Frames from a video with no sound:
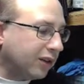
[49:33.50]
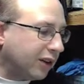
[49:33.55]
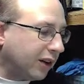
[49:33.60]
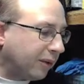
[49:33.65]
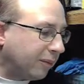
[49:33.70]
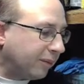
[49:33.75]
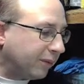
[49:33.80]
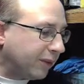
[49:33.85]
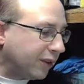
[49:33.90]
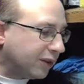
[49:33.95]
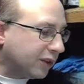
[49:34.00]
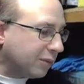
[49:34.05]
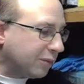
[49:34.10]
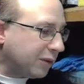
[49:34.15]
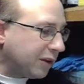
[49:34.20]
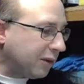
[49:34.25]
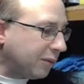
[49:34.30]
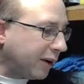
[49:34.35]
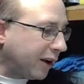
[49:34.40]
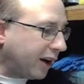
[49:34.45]
out. This could
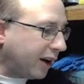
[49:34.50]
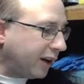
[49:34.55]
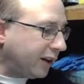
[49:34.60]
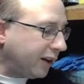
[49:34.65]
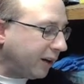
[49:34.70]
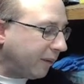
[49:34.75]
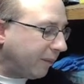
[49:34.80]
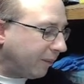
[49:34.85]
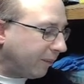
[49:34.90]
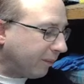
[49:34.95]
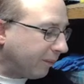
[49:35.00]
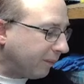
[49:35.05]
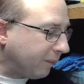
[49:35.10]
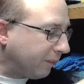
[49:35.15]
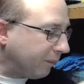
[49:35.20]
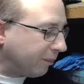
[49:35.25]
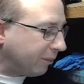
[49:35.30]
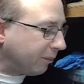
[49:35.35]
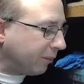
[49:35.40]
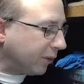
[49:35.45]
be a bad idea
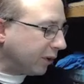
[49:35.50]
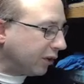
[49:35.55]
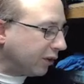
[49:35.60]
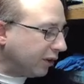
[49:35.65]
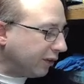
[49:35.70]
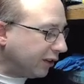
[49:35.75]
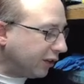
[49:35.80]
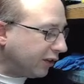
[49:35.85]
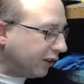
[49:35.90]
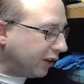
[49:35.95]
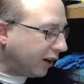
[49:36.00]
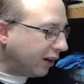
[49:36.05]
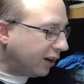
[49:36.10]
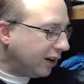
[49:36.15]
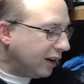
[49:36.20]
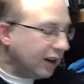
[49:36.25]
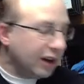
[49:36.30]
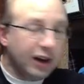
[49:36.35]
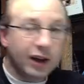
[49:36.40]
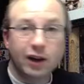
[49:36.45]
we're going to give it a shot.
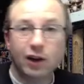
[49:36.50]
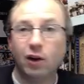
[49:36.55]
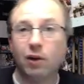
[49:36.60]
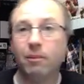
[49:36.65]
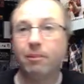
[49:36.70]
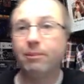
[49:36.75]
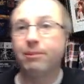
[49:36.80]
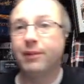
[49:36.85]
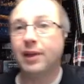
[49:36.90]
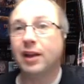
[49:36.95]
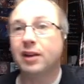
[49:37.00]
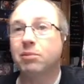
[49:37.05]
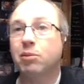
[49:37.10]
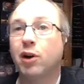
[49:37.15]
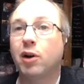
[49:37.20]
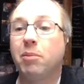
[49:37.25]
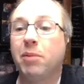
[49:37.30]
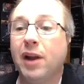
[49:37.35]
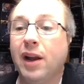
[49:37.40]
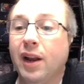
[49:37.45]
You know, that's
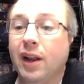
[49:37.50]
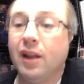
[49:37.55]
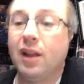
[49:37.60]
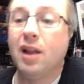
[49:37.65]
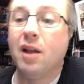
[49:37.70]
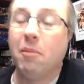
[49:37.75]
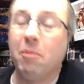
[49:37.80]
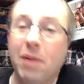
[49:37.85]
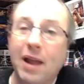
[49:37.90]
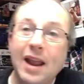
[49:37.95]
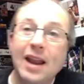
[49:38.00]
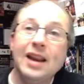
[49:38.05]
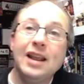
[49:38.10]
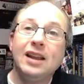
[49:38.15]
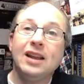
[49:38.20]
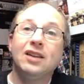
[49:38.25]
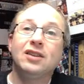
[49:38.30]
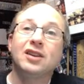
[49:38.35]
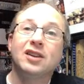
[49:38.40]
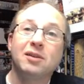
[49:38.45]
part of painting.
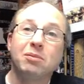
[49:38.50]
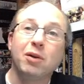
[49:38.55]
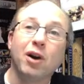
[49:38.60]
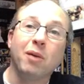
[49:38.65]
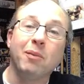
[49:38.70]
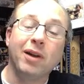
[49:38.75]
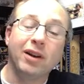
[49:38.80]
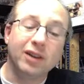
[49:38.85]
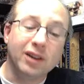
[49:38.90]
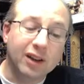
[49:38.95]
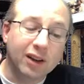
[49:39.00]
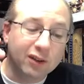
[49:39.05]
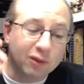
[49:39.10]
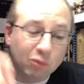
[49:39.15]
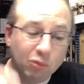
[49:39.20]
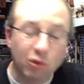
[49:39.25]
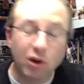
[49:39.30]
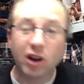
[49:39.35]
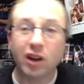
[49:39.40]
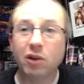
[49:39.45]
Painting is experimenting. It's
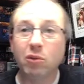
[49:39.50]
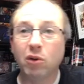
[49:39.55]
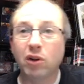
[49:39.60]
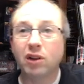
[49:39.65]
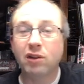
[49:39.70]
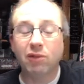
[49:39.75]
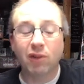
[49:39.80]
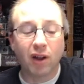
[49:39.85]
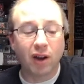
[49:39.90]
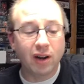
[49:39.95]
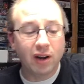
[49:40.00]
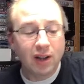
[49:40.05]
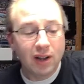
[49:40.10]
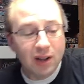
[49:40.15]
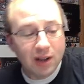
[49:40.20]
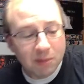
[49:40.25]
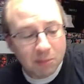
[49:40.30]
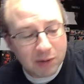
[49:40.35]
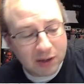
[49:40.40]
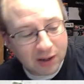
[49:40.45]
really, really fun
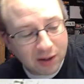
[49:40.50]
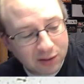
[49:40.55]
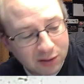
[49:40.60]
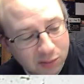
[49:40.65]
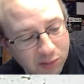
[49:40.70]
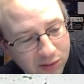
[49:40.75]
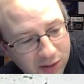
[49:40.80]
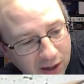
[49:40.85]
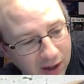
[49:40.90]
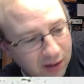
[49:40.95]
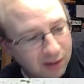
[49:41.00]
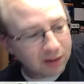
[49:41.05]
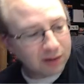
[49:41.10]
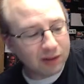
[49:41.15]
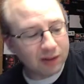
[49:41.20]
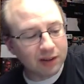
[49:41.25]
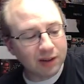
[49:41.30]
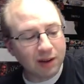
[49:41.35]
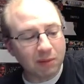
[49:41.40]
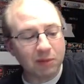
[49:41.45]
because you ne-
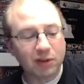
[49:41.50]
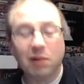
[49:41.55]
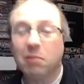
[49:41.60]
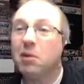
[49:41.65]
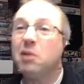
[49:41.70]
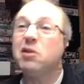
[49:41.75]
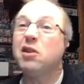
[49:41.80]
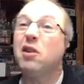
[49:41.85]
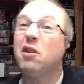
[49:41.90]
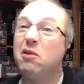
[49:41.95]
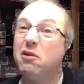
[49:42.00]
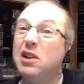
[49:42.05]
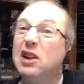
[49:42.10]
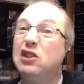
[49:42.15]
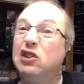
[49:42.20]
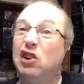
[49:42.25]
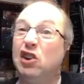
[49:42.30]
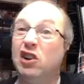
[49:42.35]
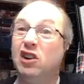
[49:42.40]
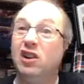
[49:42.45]
some, sometimes you have
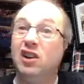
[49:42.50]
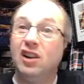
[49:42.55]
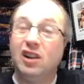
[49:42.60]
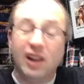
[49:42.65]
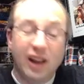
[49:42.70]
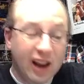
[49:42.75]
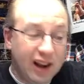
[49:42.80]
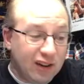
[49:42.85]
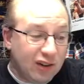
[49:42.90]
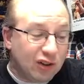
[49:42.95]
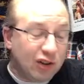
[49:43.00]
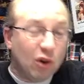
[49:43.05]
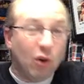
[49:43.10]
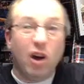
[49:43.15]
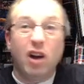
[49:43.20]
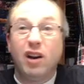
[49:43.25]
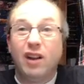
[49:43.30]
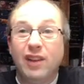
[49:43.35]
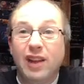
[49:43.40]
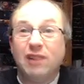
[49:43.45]
vision and you go
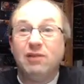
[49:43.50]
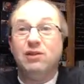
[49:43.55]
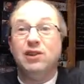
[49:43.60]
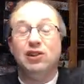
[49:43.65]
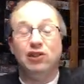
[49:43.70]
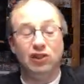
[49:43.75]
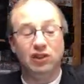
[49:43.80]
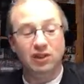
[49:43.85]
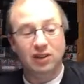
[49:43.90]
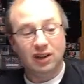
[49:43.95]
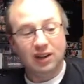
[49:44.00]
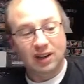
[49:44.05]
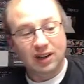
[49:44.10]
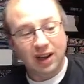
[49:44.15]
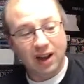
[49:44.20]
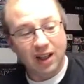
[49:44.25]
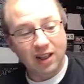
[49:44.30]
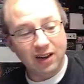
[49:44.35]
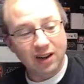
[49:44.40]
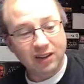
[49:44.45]
out on that vision,
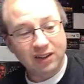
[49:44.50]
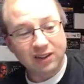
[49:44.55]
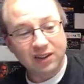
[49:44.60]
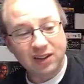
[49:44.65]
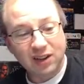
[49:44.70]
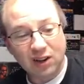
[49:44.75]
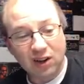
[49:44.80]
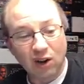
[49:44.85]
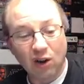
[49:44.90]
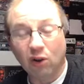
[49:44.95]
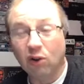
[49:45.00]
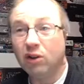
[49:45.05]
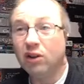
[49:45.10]
and the next thing you know,